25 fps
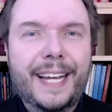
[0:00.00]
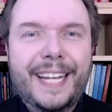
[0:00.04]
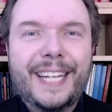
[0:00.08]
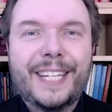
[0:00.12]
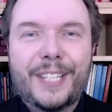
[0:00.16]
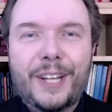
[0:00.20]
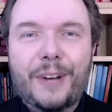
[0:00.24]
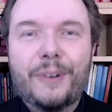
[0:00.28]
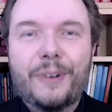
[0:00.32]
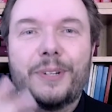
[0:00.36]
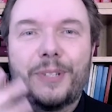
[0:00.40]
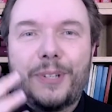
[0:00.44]

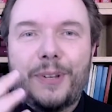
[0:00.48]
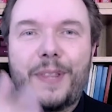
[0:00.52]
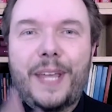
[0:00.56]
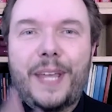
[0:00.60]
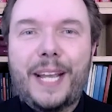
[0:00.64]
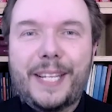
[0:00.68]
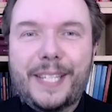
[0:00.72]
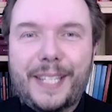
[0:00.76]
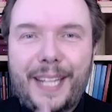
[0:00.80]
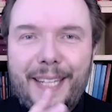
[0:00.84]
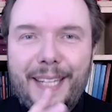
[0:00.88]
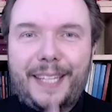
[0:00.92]
so to the
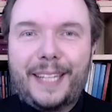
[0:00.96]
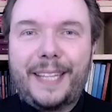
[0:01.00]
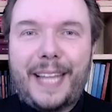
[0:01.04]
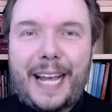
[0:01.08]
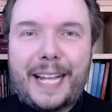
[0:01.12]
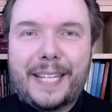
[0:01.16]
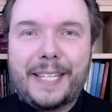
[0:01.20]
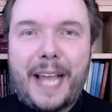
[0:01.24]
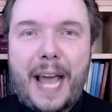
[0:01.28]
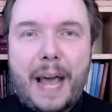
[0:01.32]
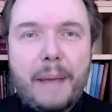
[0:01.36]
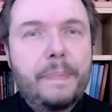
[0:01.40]
extent that
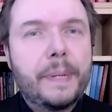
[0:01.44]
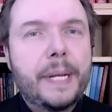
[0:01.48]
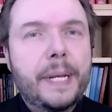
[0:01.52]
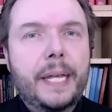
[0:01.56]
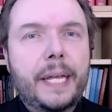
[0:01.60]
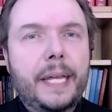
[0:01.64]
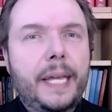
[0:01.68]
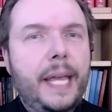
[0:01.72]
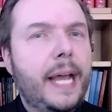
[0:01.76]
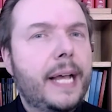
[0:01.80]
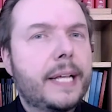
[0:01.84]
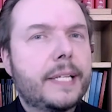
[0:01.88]
that's
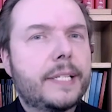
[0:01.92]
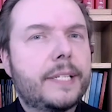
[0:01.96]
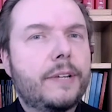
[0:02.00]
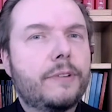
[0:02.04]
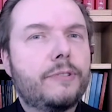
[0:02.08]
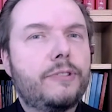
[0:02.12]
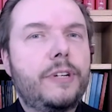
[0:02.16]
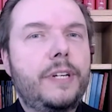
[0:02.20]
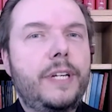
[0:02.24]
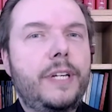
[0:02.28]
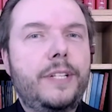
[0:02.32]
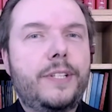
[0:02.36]
happening. Yes,
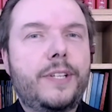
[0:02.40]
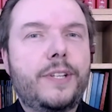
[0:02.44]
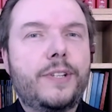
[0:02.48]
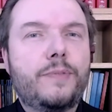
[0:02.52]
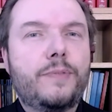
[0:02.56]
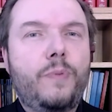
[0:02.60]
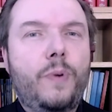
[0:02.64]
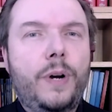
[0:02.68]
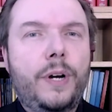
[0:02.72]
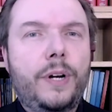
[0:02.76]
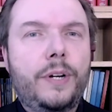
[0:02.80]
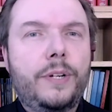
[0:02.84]
Solzhenitsyn's
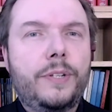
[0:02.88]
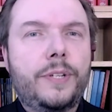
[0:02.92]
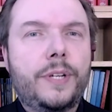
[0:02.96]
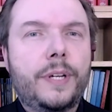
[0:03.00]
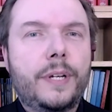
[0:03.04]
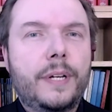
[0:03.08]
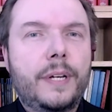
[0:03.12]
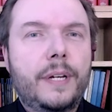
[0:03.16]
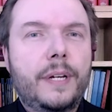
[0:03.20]
words